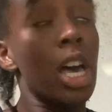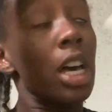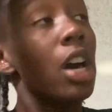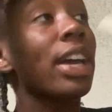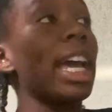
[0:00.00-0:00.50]

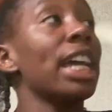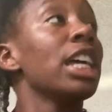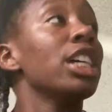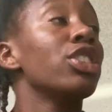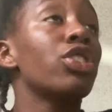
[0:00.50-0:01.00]

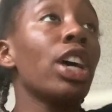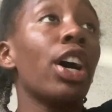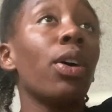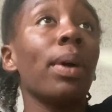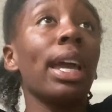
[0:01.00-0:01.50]
Okay,
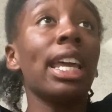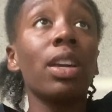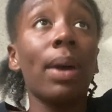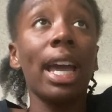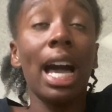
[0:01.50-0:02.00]
so
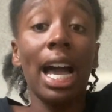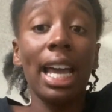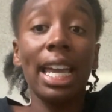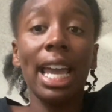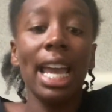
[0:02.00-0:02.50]
anyway,
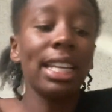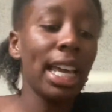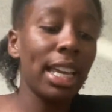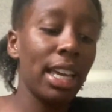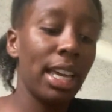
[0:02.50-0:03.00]
I feel like